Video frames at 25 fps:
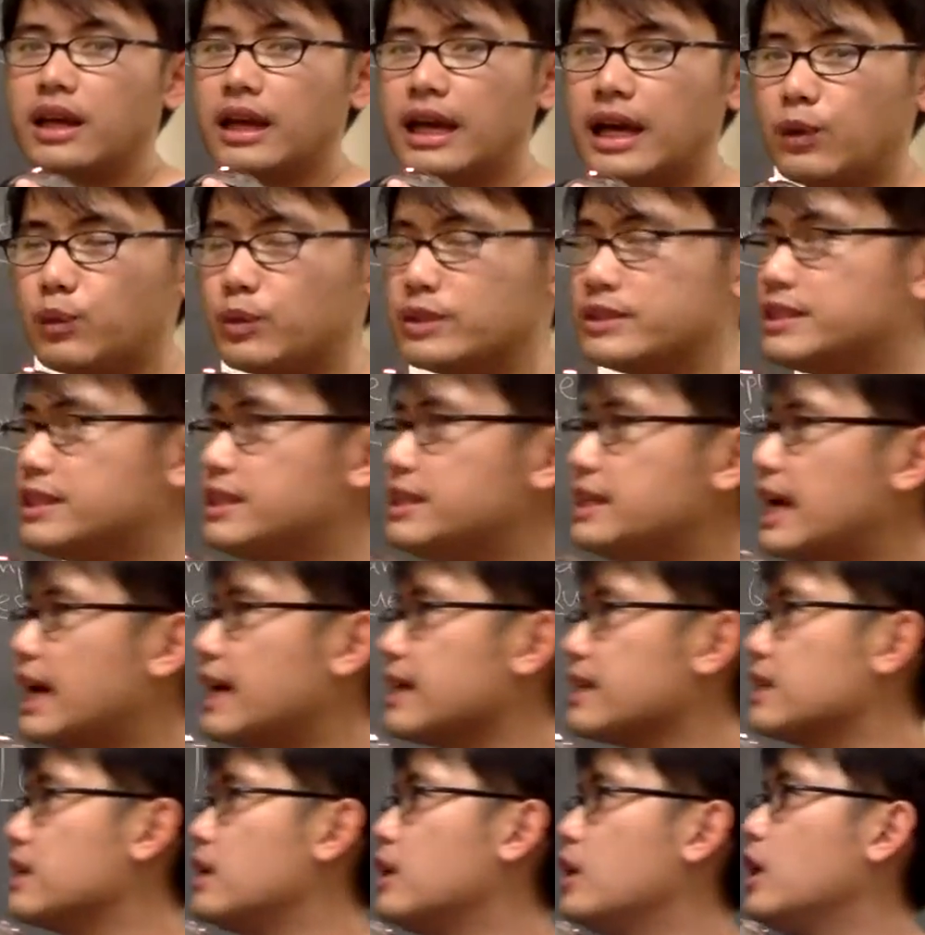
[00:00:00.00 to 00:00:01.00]
And we see that
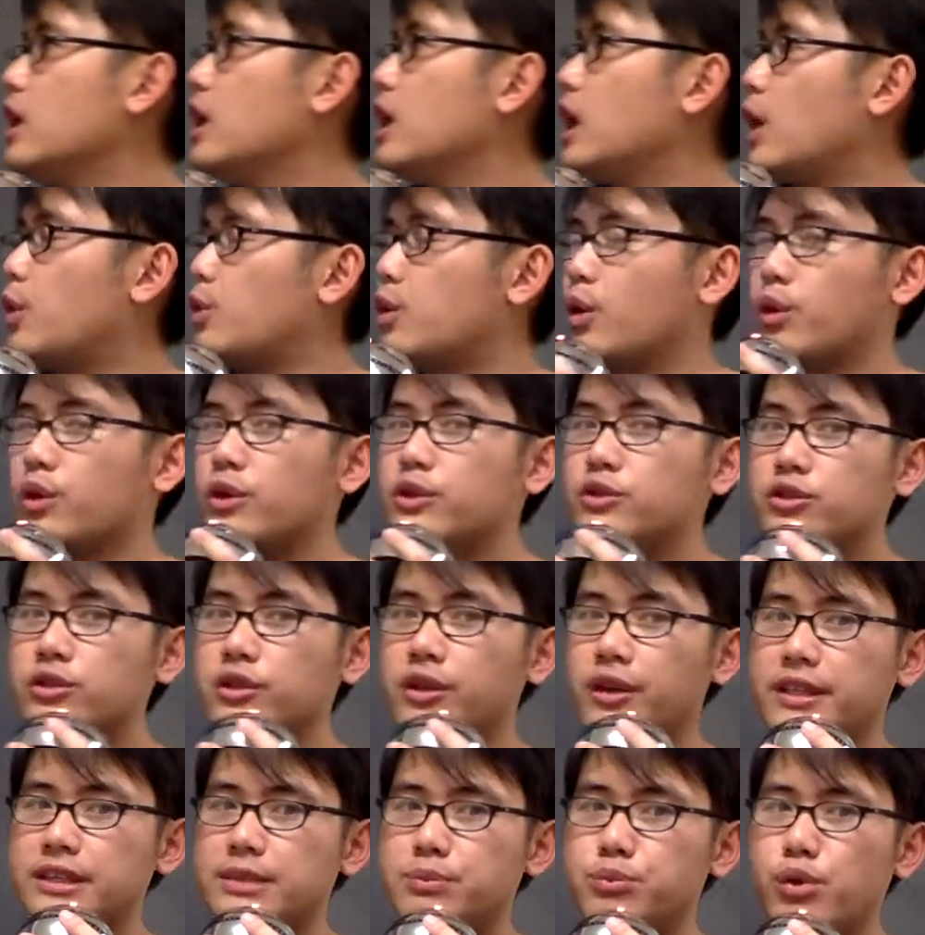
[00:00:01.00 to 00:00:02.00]
our
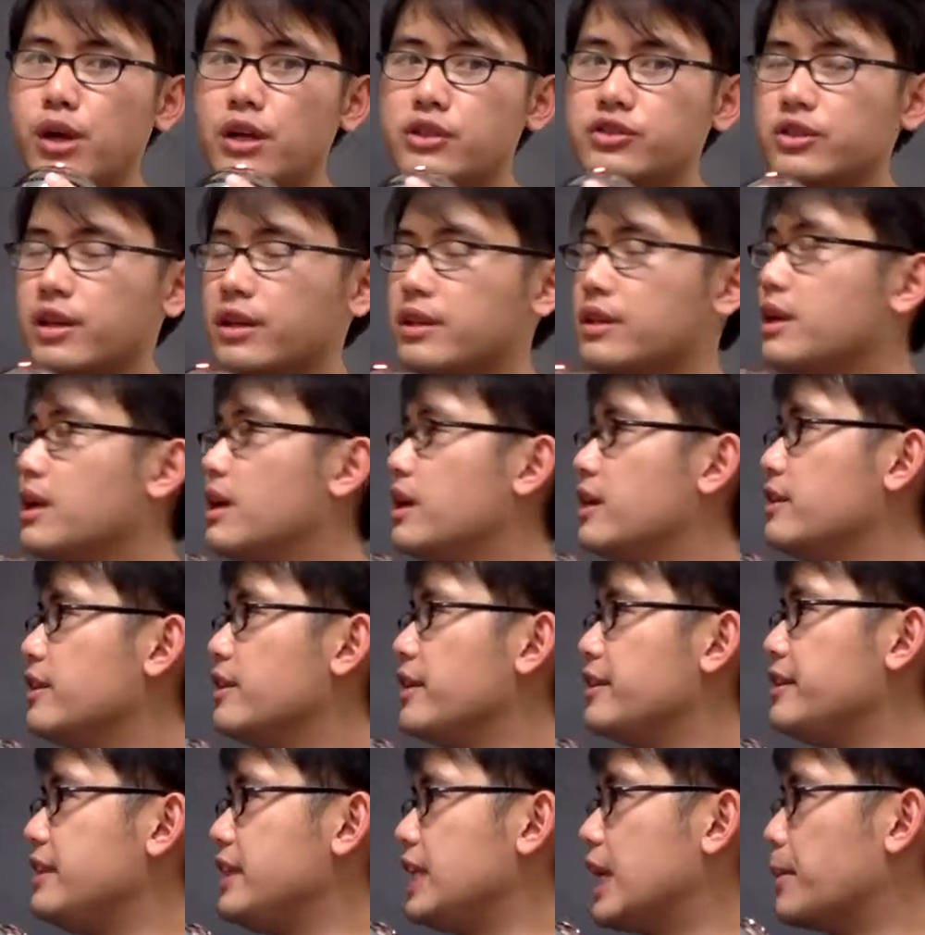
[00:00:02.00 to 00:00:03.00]
original expression, the
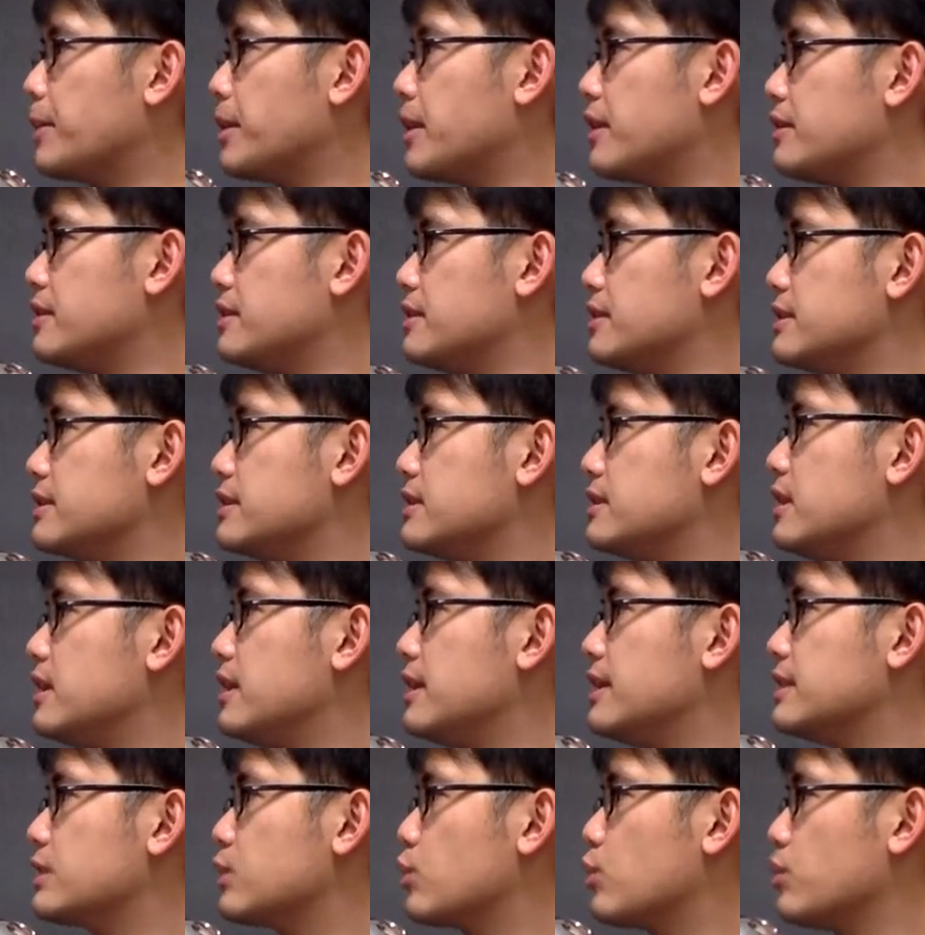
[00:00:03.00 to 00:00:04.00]
denominator is
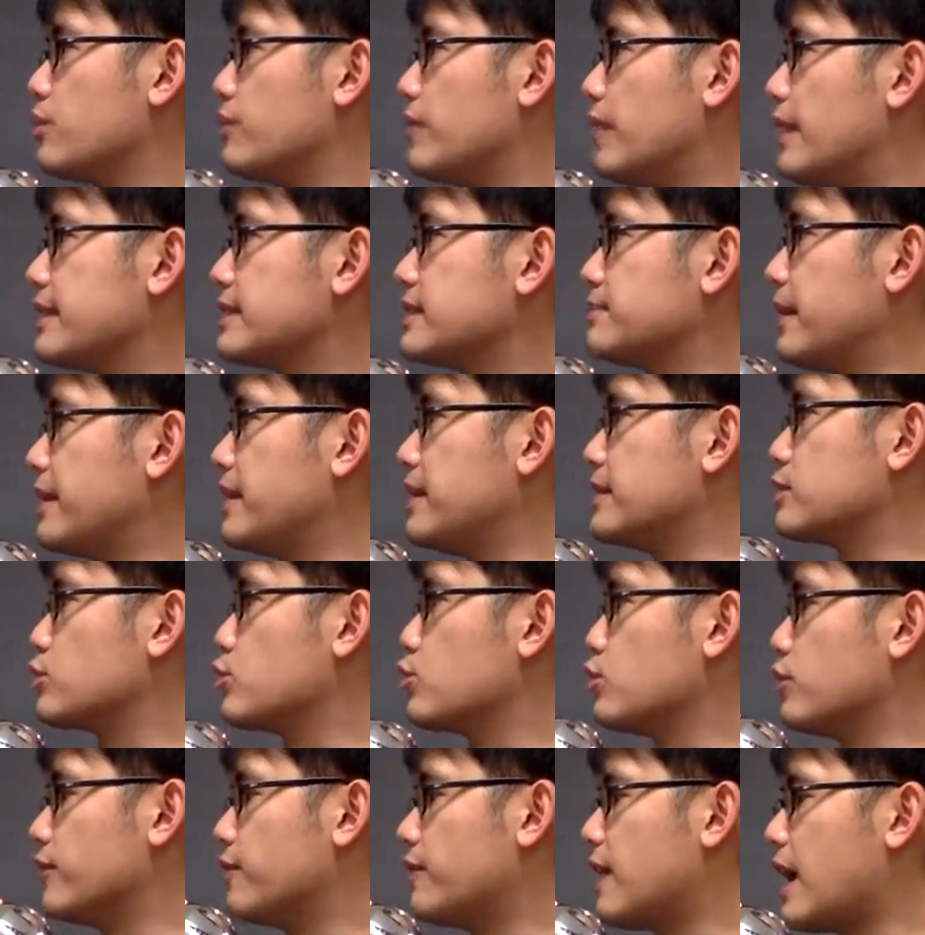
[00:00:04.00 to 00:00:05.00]
square of x minus
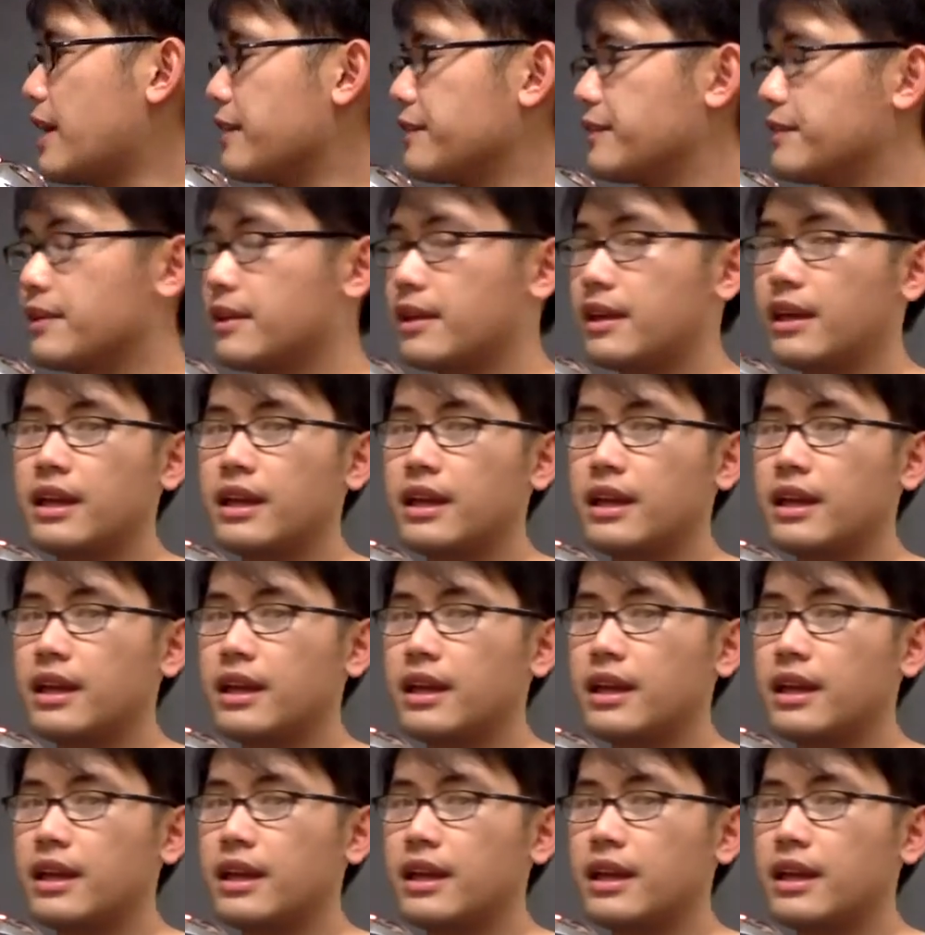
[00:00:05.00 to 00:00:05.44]
square of 5.